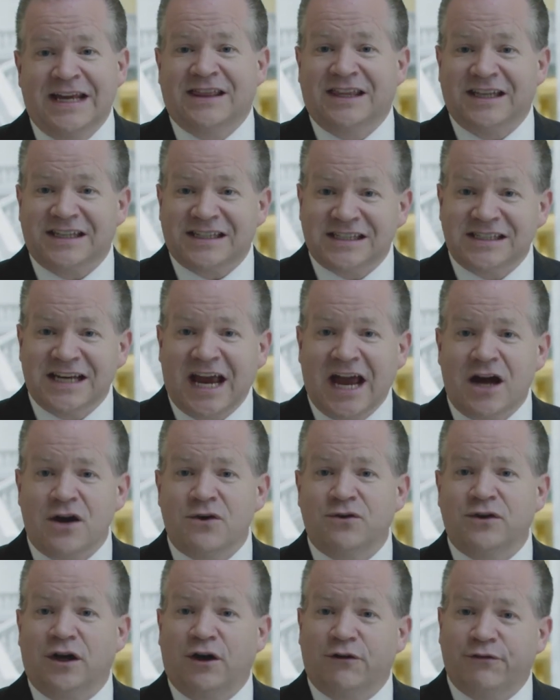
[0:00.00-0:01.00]
The
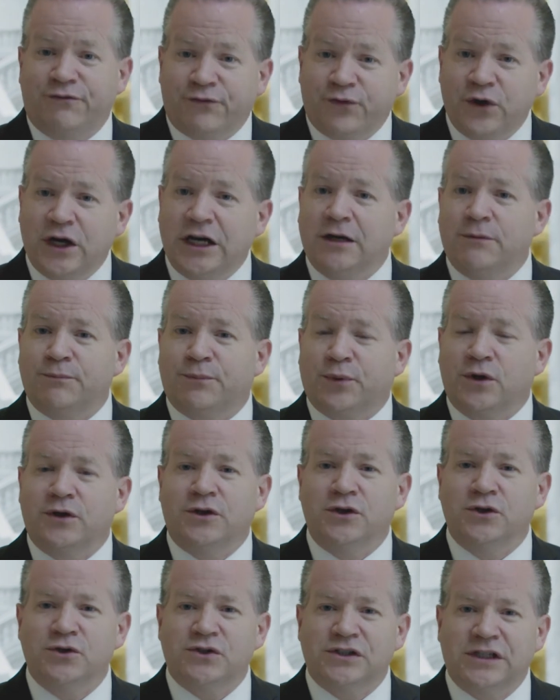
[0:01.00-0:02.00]
sound of freedom
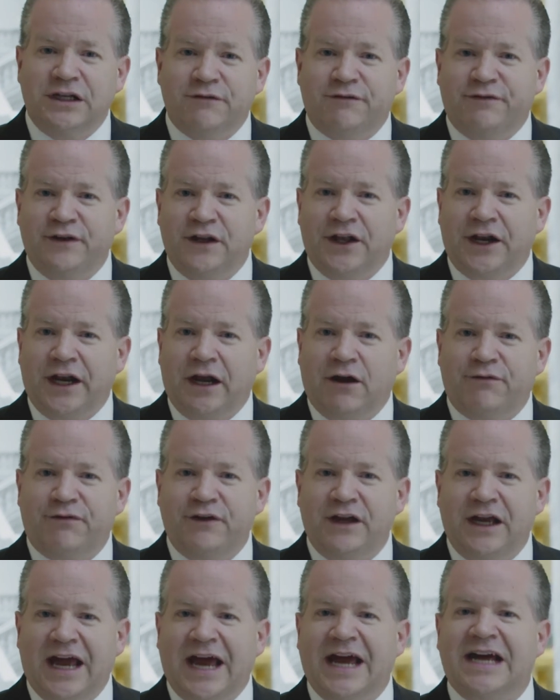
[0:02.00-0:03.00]
produced in
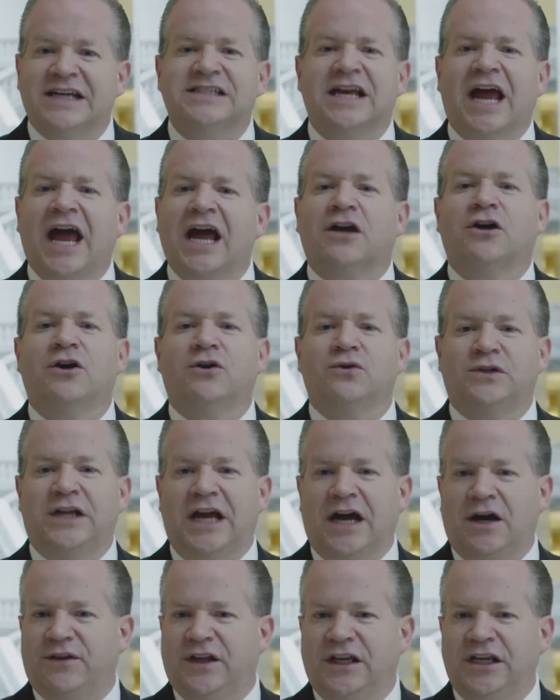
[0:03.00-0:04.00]
Philadelphia has echoed
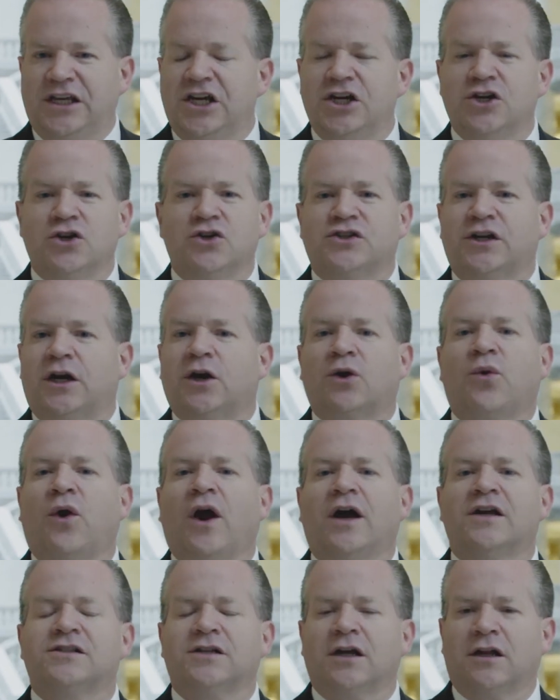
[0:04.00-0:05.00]
down the years and
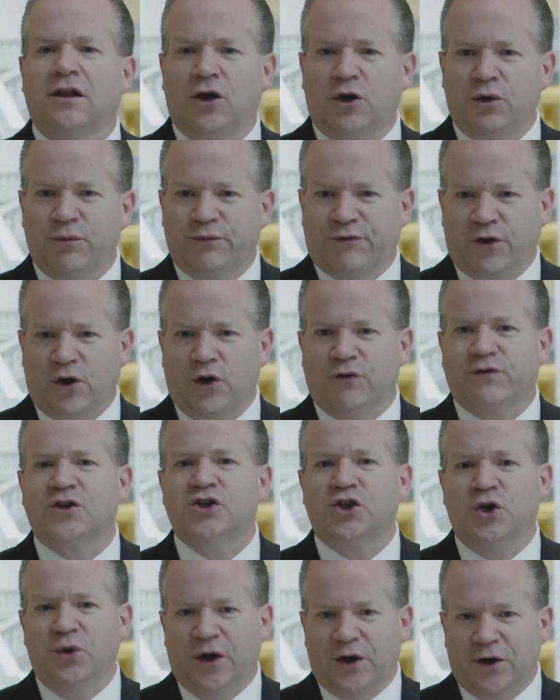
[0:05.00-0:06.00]
across the globe for over
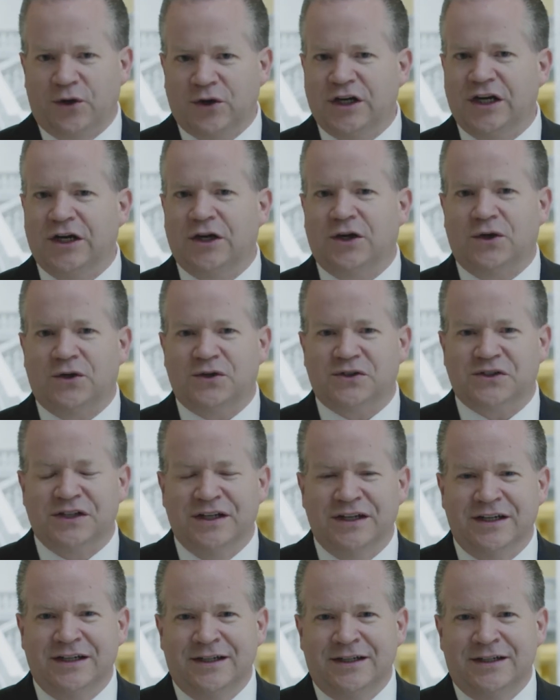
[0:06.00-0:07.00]
200 years.
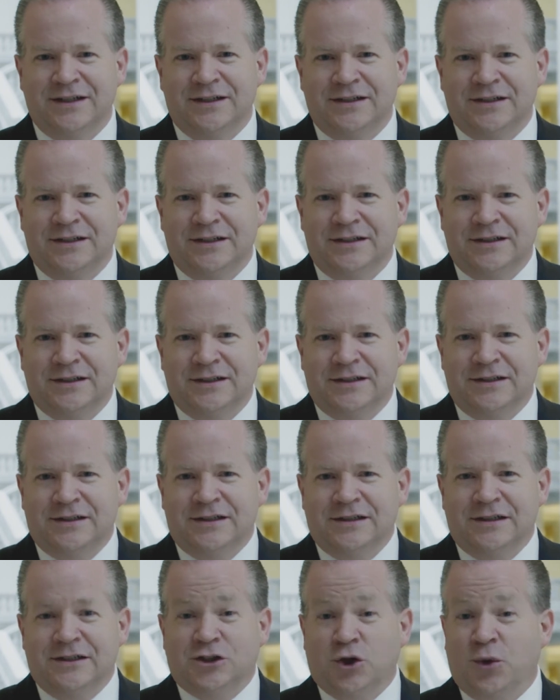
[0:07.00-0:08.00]

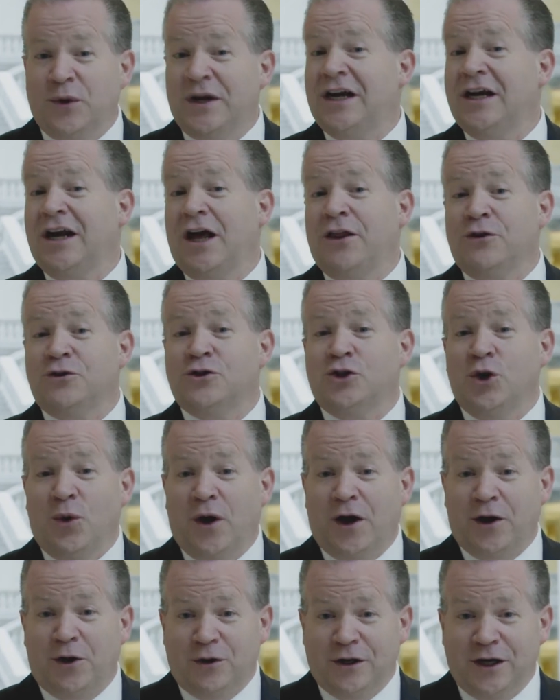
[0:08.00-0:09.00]
So in another
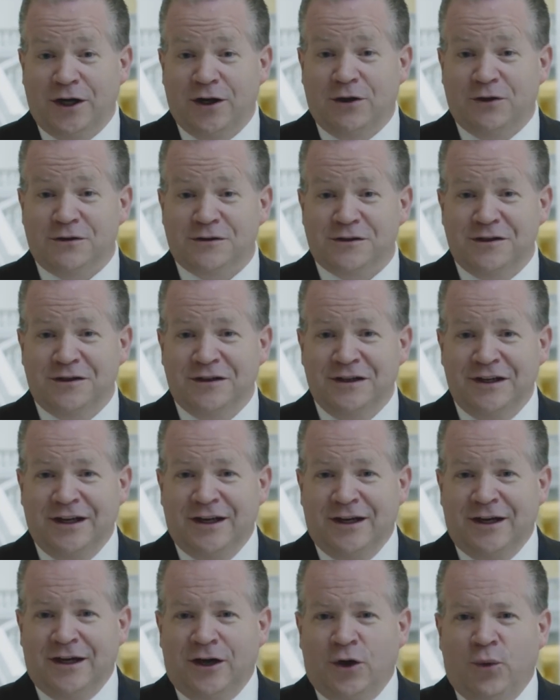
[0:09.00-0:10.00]
200 years,
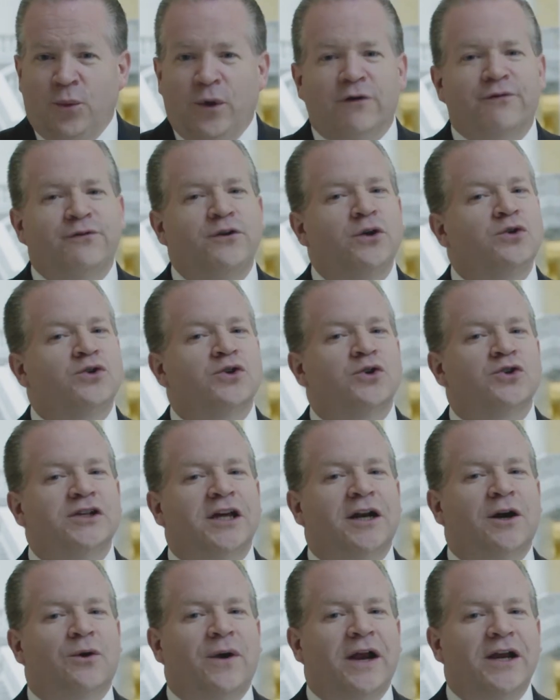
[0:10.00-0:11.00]
will future
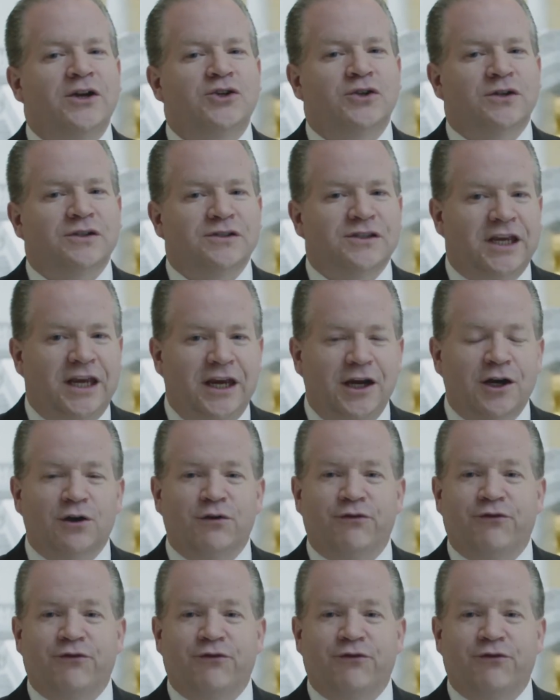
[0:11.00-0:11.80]
generations hear